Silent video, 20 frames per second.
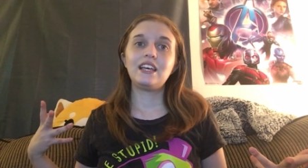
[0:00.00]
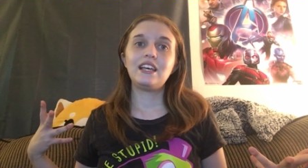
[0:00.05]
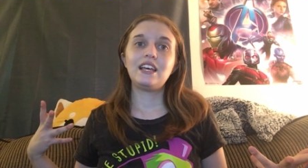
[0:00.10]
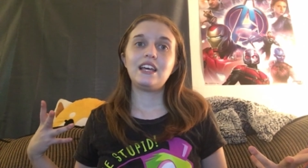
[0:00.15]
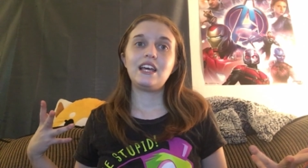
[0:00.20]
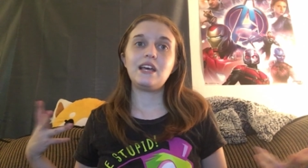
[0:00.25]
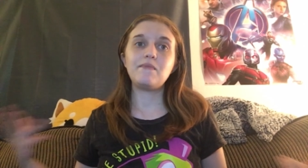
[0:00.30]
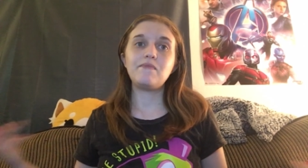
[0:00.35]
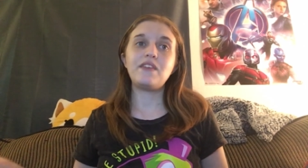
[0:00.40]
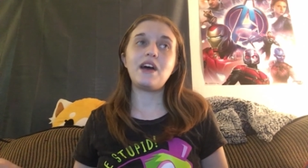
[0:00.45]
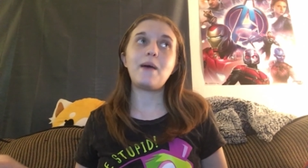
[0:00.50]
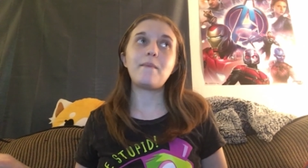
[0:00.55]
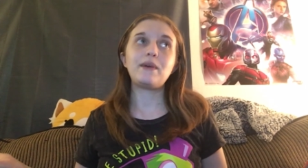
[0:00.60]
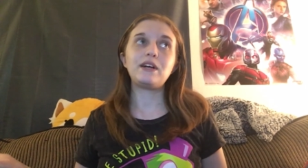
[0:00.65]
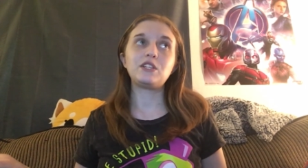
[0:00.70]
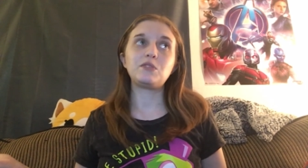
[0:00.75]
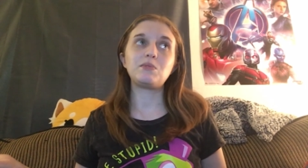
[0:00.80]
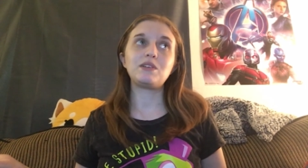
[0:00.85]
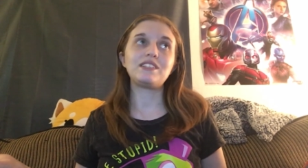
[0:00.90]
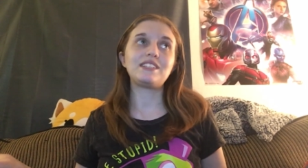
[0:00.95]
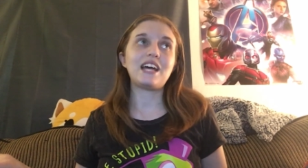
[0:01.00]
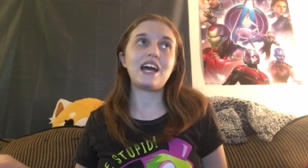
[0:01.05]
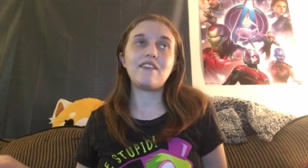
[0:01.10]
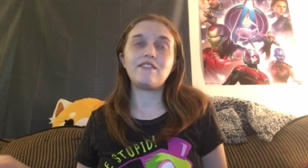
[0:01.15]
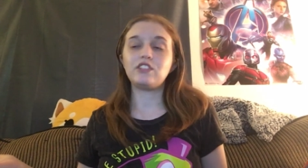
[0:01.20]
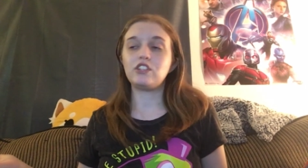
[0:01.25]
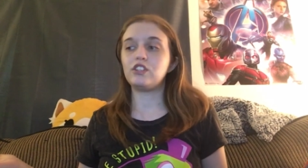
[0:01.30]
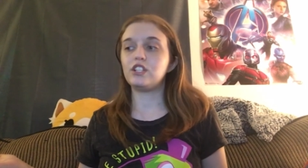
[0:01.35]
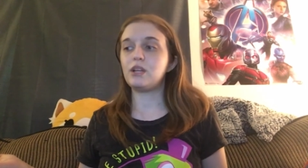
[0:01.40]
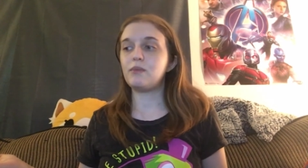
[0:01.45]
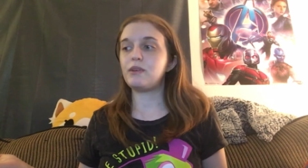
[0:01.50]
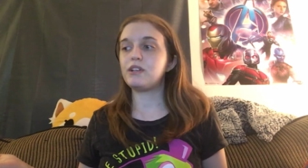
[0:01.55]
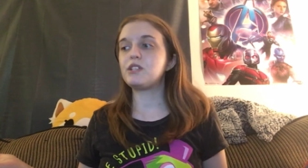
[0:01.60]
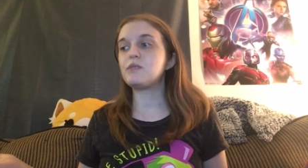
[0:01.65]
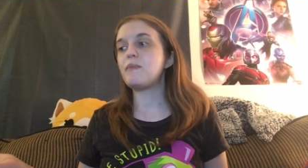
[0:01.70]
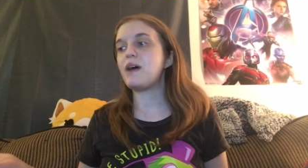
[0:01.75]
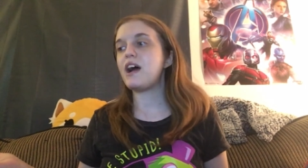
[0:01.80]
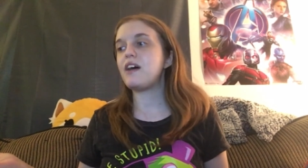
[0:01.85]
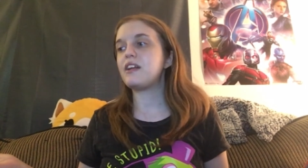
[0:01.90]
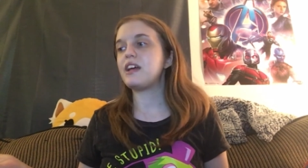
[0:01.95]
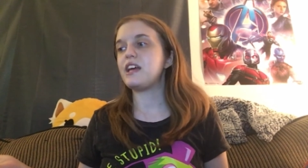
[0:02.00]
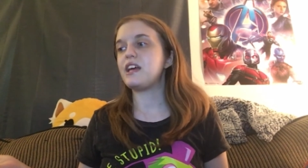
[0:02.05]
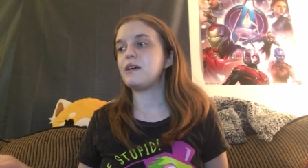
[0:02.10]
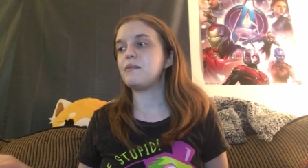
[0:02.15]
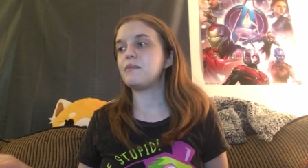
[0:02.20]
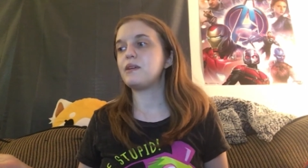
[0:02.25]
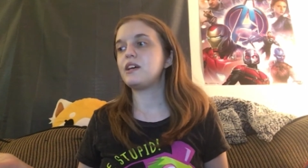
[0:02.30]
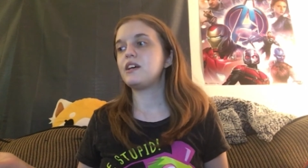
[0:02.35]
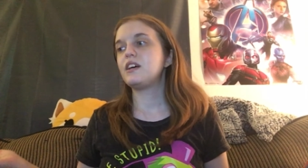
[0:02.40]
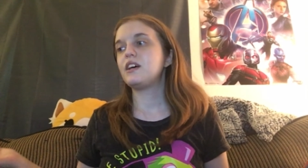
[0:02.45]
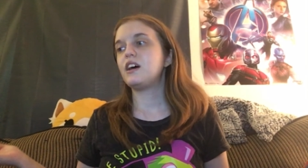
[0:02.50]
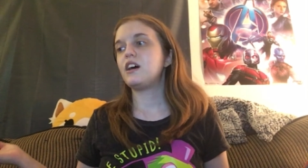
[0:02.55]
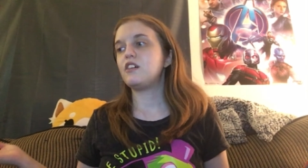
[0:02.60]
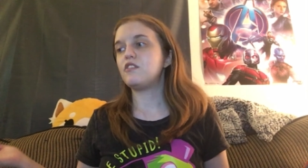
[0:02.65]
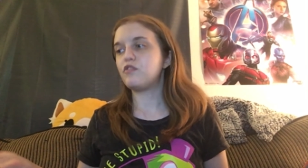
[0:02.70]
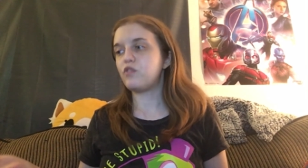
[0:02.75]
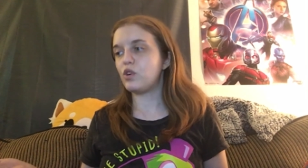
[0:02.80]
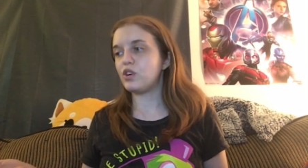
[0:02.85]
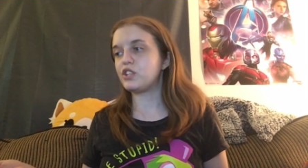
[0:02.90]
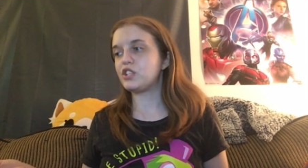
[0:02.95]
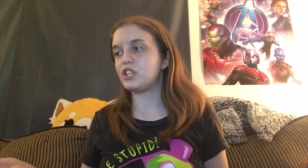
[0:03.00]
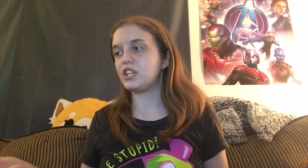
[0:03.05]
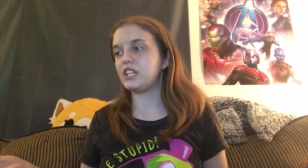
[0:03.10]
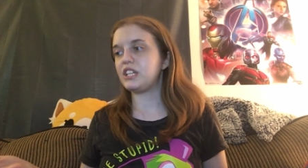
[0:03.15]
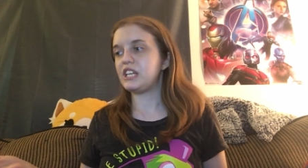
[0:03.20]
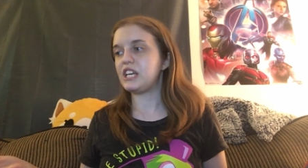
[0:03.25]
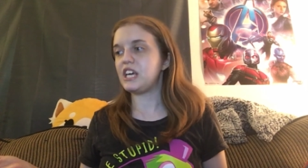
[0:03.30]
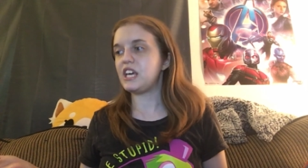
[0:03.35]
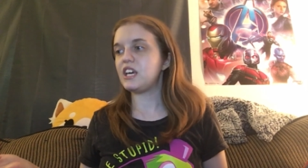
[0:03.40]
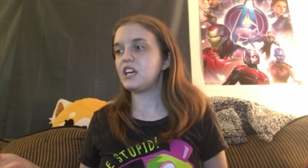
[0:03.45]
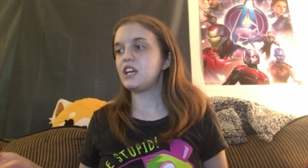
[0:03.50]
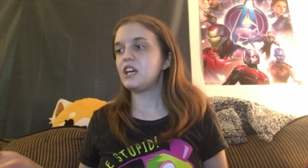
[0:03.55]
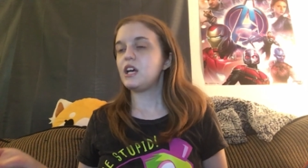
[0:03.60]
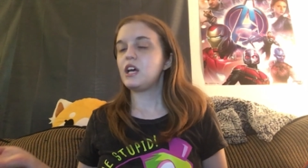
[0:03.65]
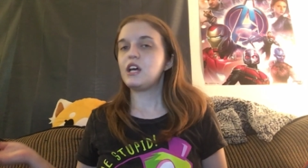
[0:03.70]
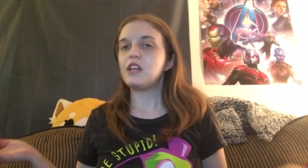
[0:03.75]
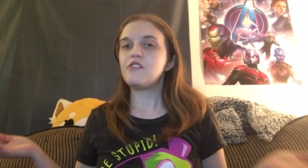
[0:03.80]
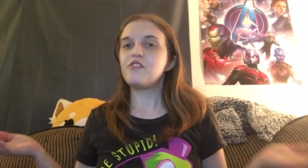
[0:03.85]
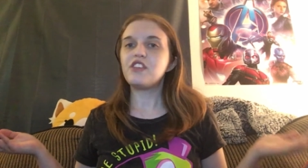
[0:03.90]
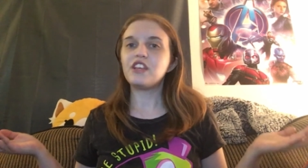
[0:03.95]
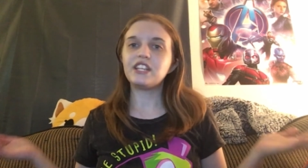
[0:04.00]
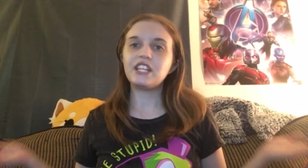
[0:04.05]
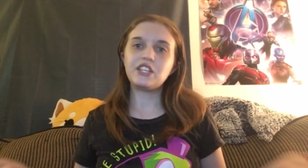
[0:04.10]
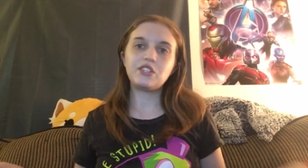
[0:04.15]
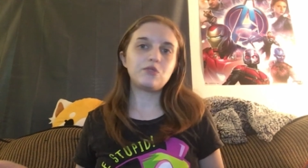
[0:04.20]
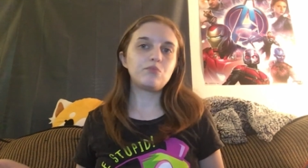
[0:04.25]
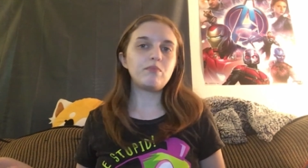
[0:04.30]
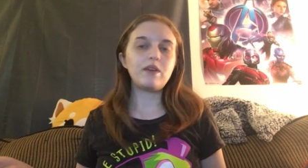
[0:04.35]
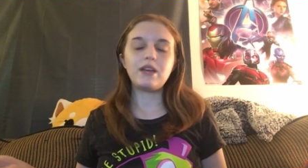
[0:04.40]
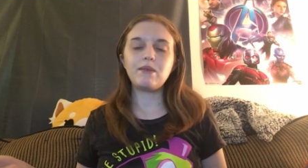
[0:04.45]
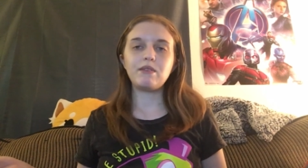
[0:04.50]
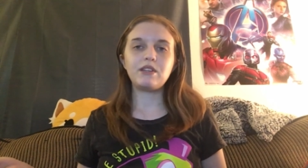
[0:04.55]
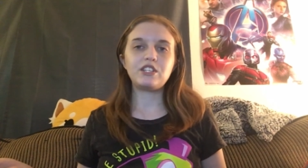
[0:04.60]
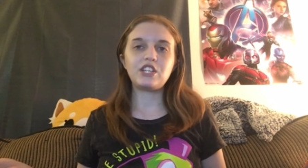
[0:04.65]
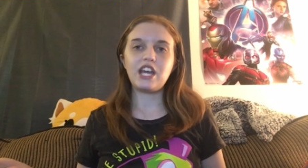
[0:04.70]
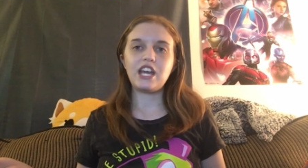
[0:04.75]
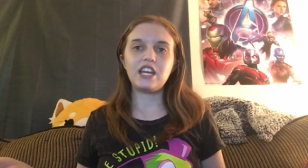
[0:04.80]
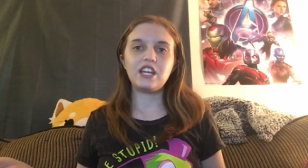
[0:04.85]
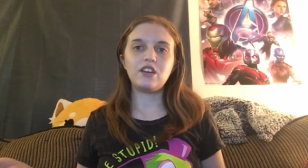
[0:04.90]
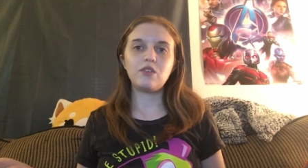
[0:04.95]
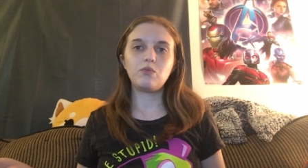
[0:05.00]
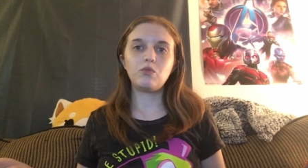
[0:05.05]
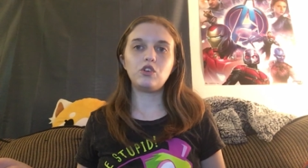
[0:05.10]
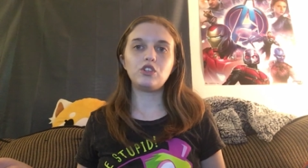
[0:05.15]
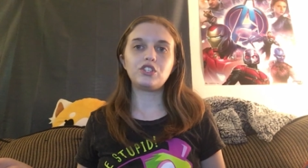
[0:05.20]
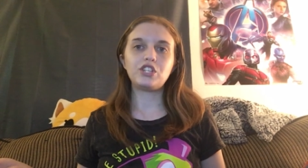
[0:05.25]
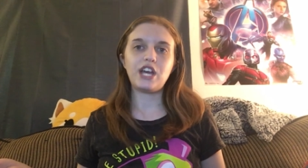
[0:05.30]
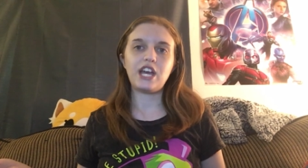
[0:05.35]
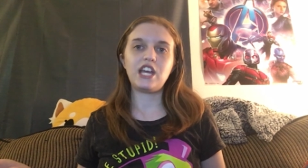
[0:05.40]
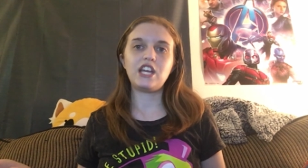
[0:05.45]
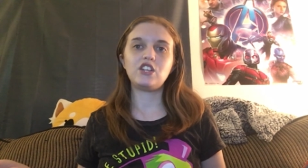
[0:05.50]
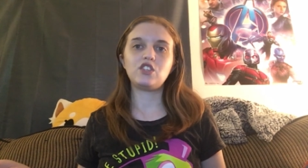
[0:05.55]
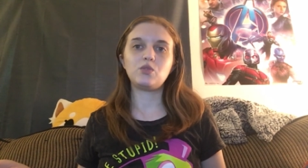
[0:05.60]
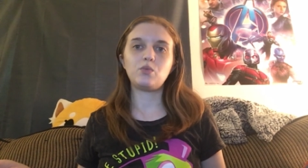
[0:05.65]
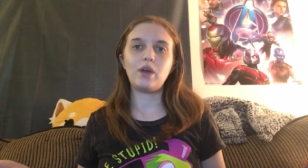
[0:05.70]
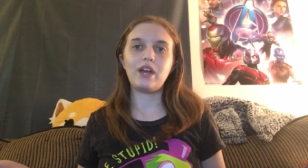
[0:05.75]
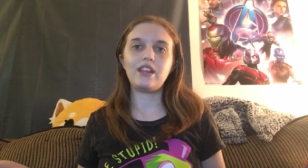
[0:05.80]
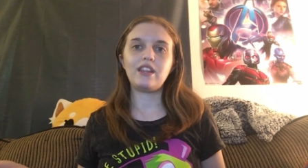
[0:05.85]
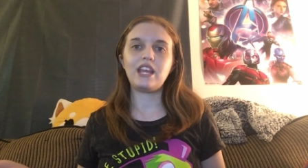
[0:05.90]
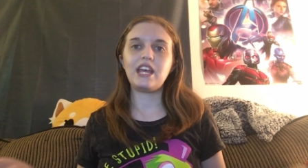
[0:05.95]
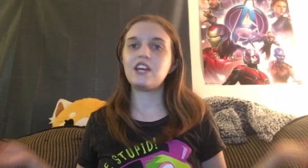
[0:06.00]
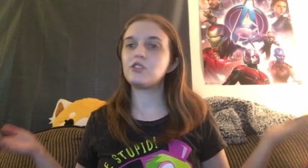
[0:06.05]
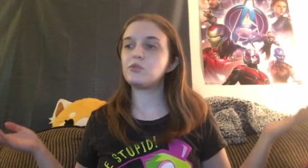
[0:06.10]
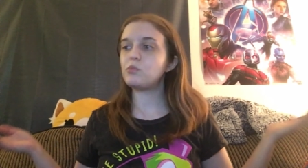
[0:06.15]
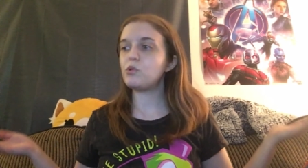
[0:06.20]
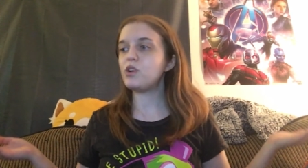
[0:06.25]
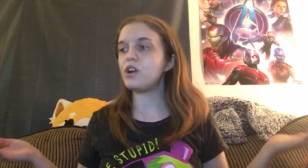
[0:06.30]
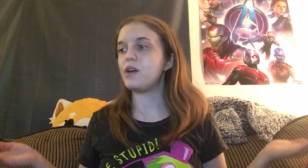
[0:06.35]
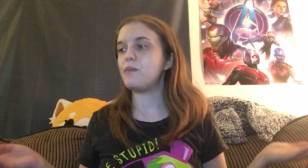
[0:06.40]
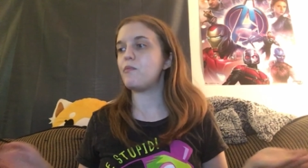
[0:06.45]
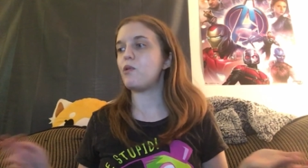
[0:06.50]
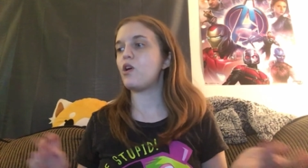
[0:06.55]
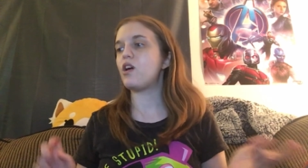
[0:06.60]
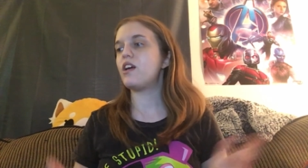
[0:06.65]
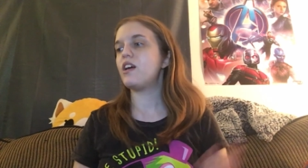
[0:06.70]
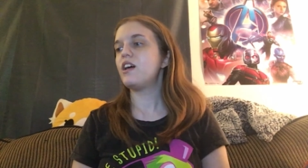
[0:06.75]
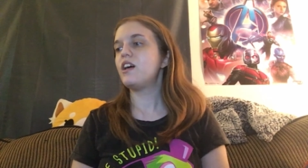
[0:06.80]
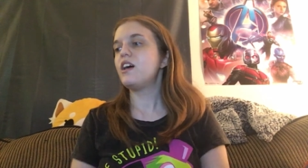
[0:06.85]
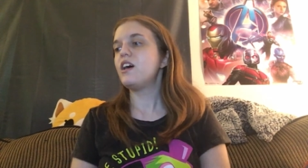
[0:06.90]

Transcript: him that much because I haven't learned that much about him, unfortunately. The list maybe change will change when they explore him more.